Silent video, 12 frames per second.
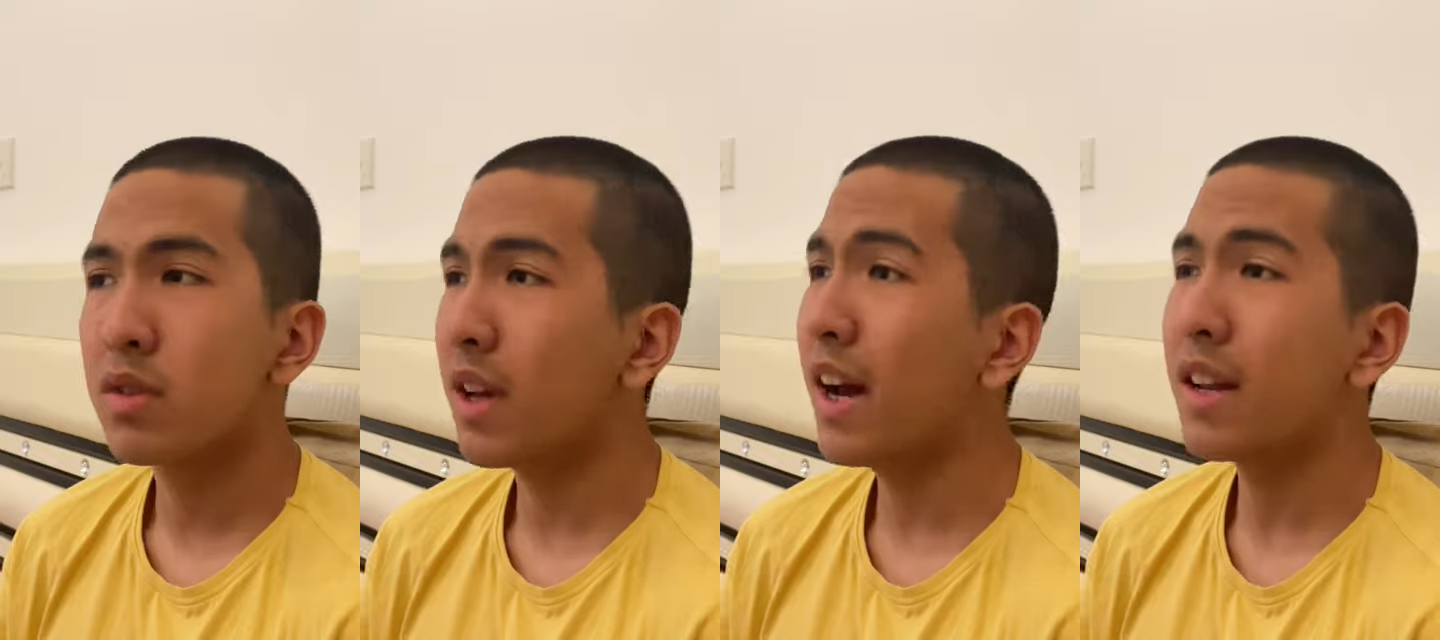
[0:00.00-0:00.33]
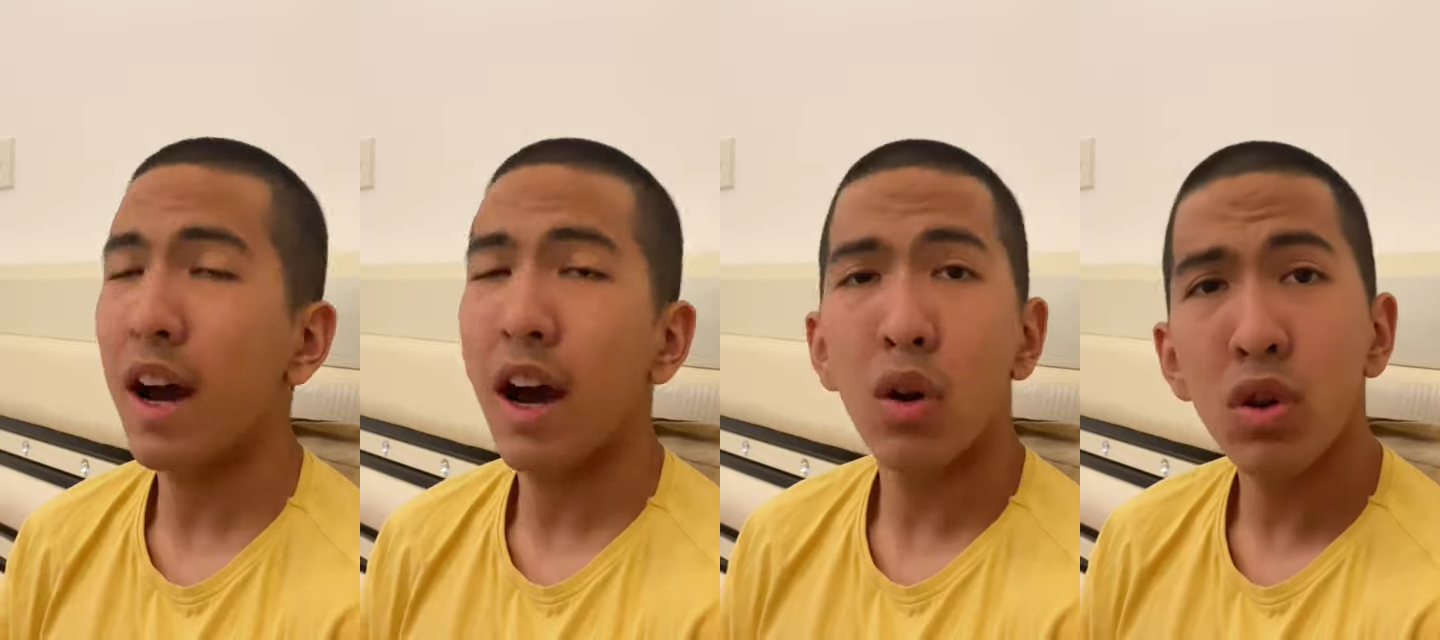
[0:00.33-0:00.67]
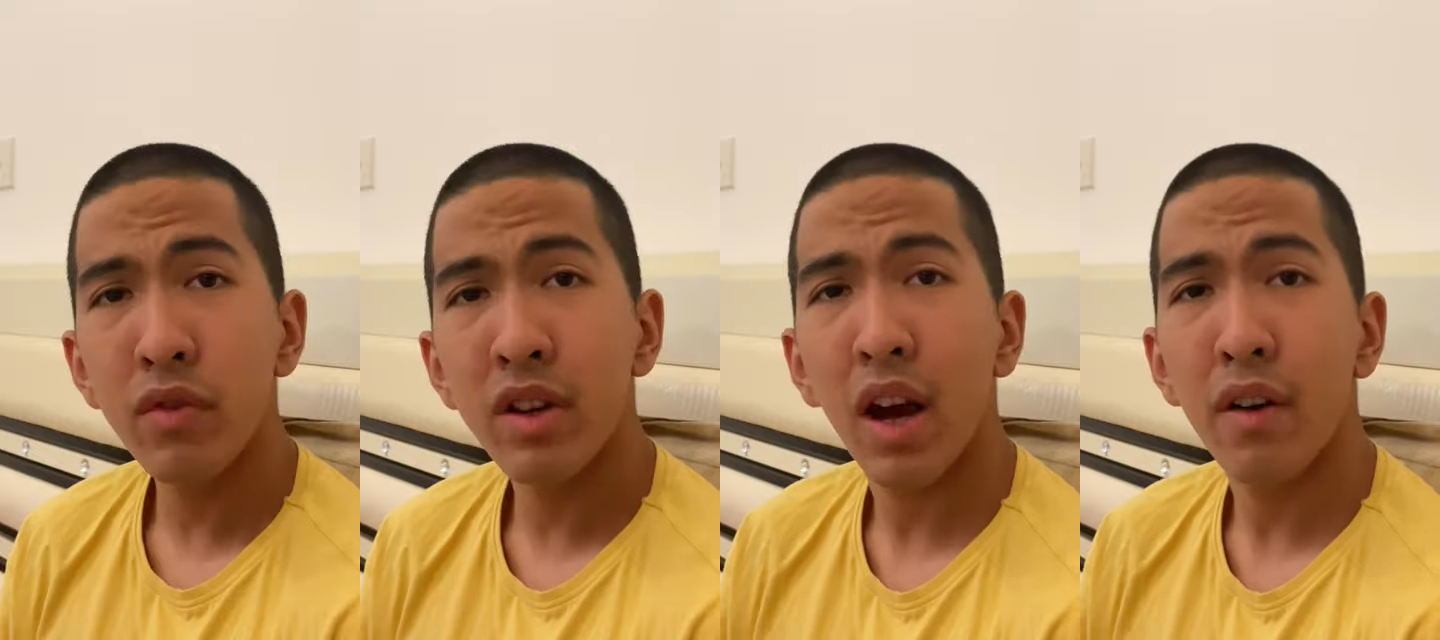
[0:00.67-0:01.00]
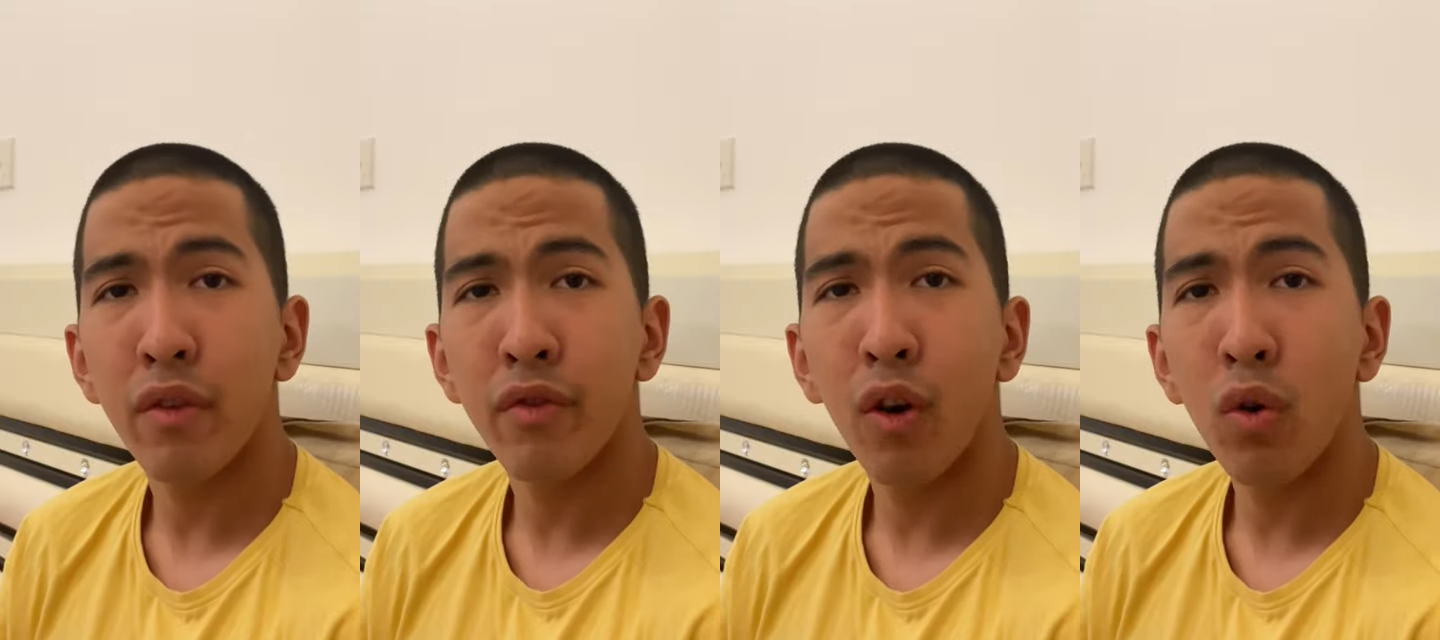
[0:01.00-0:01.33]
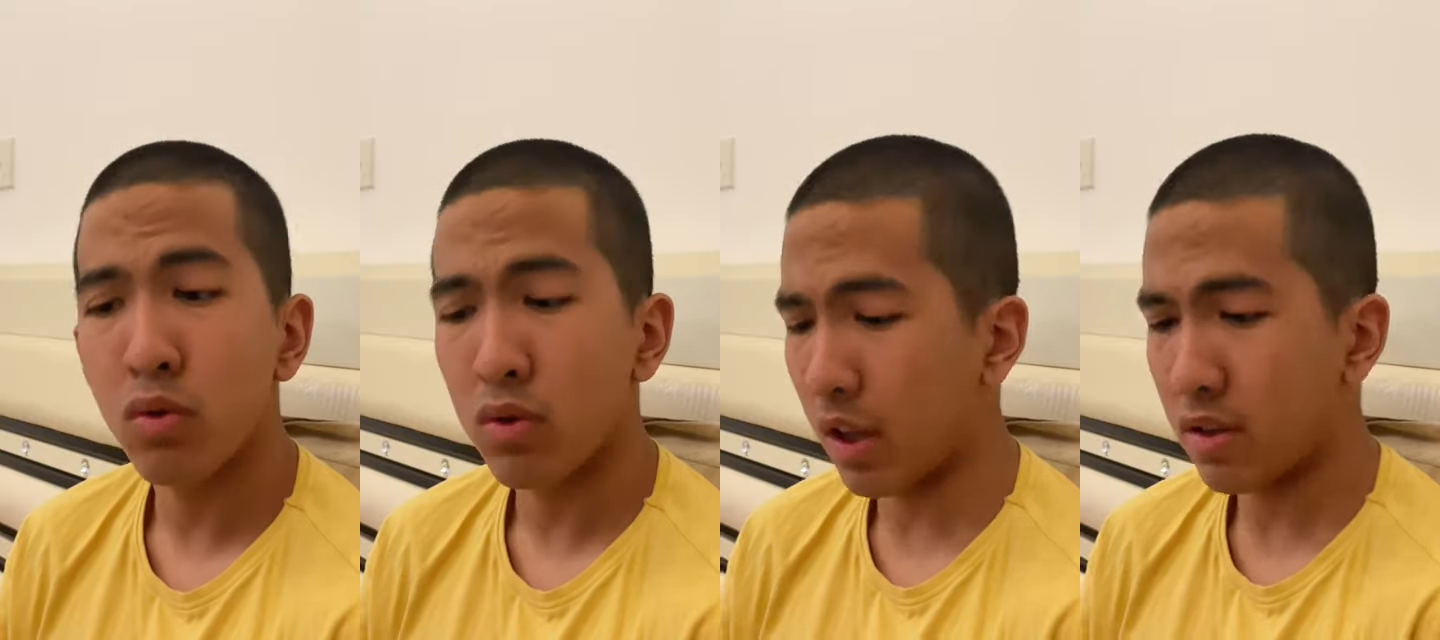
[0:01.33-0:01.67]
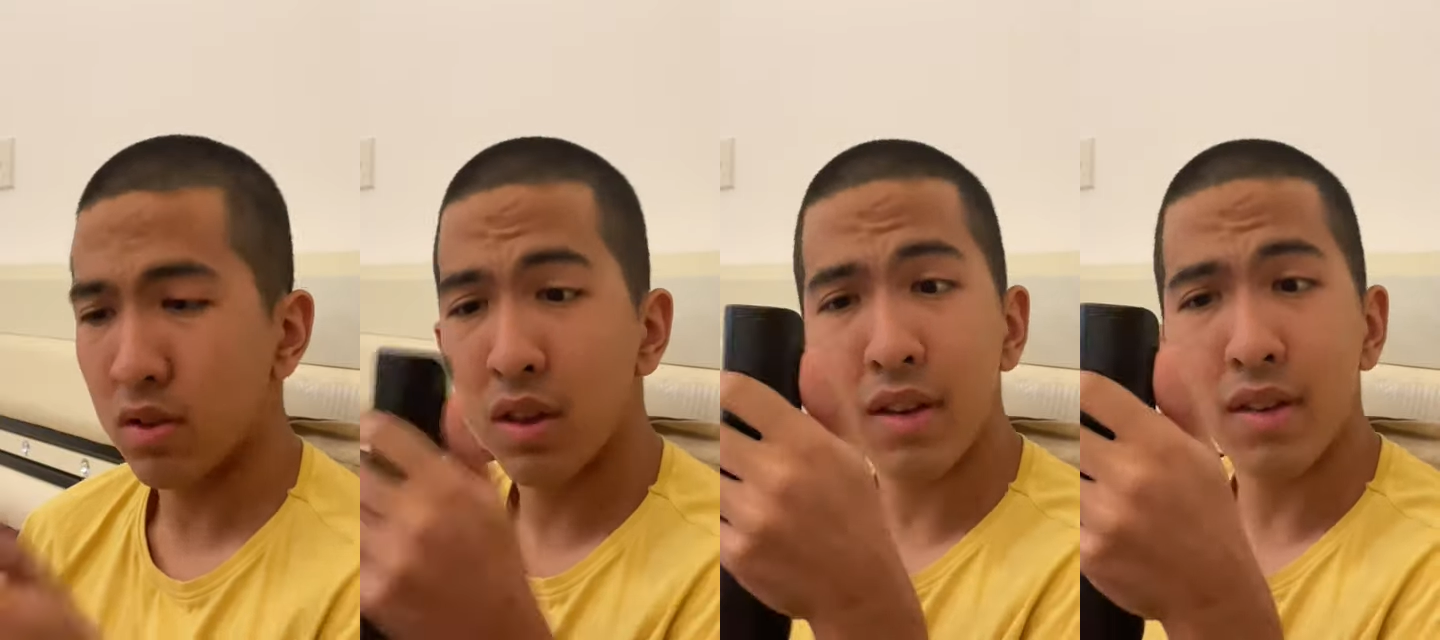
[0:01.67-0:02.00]
Dad, I don't even have a phone.
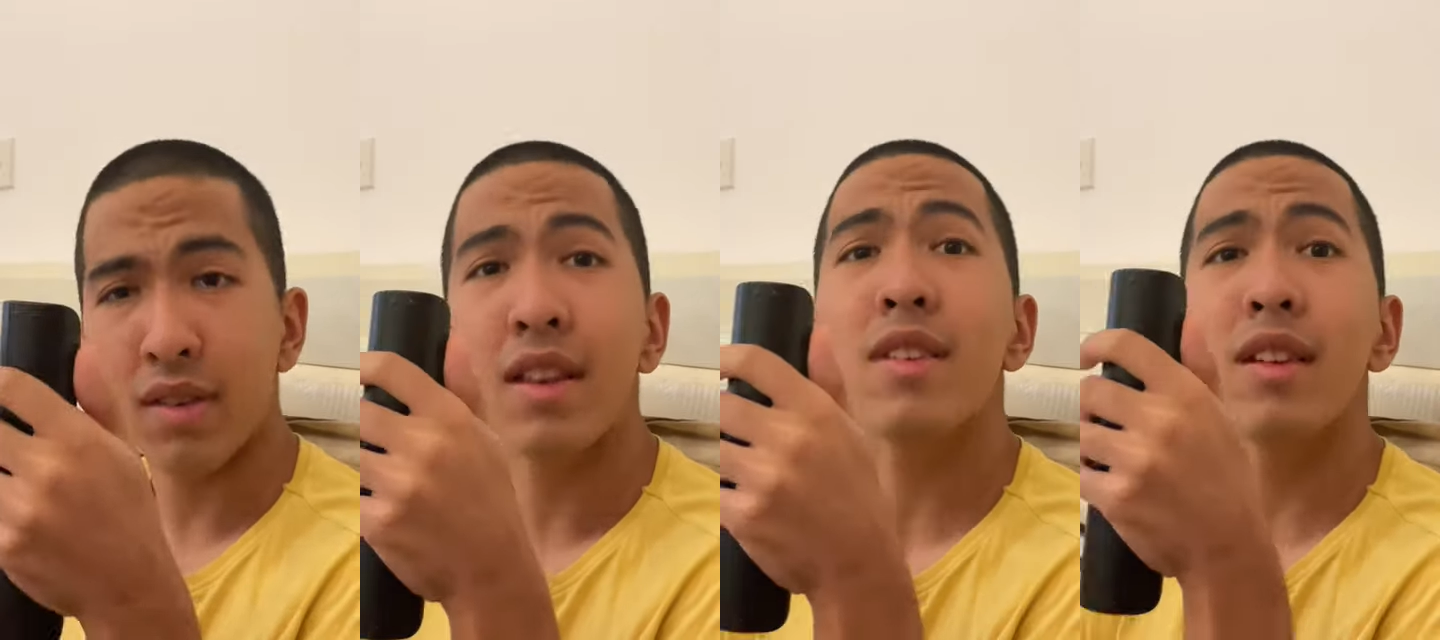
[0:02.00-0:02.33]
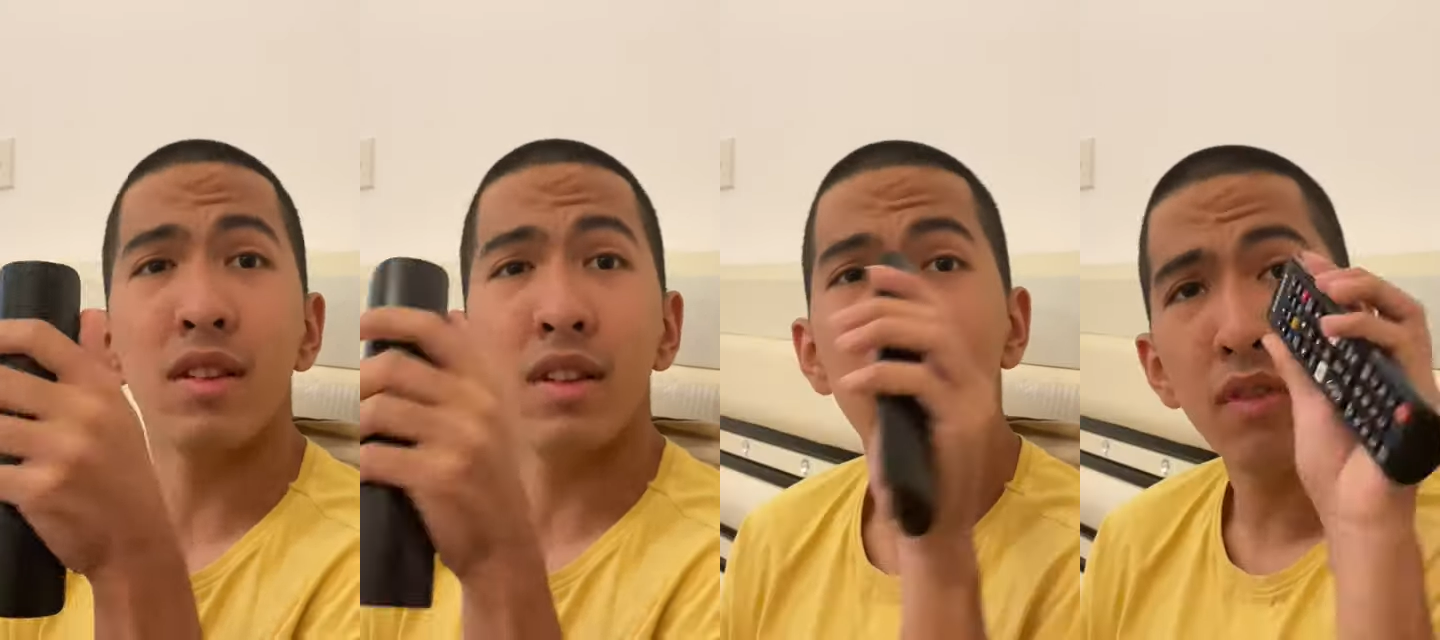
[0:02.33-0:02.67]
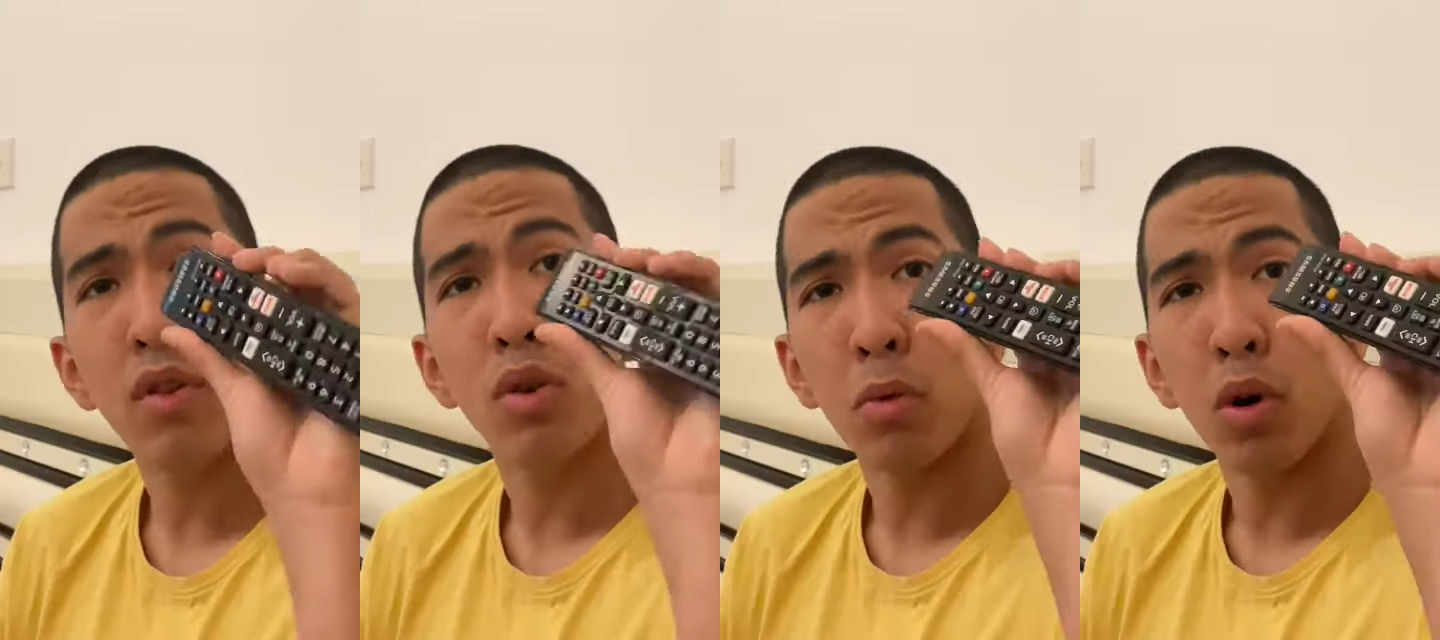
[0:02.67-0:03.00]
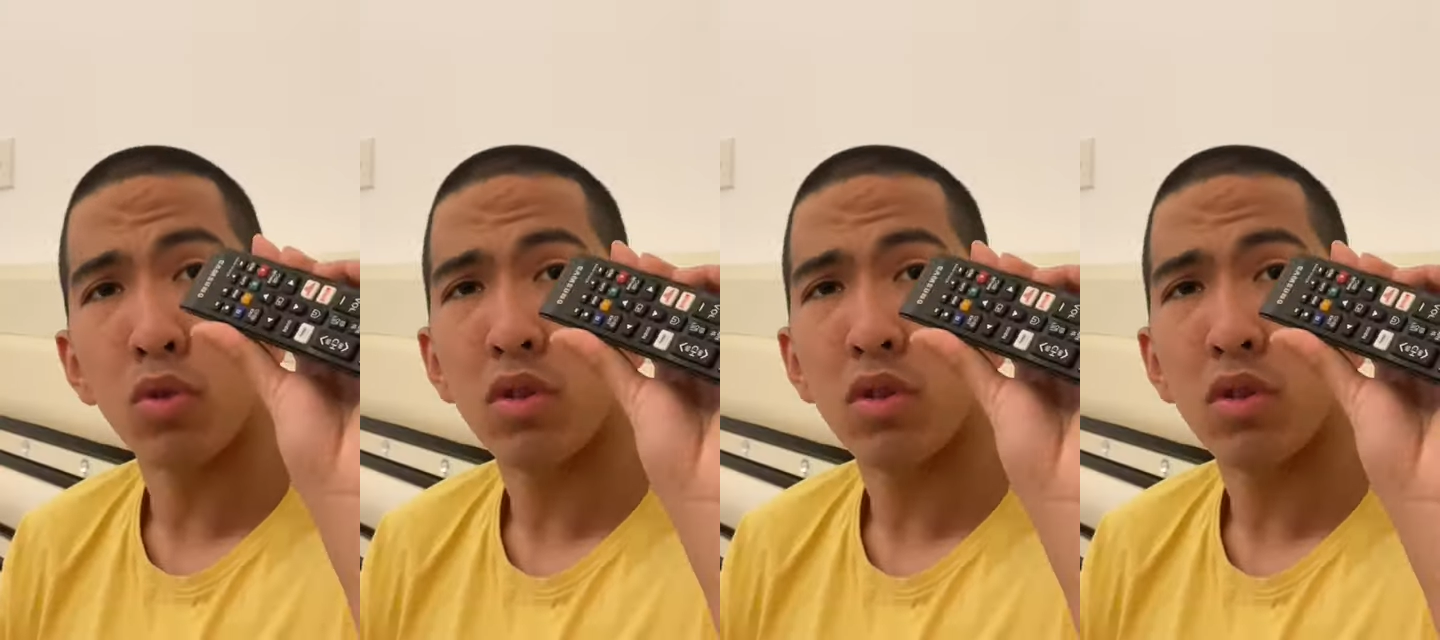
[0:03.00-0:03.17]
Like this is a TV remote.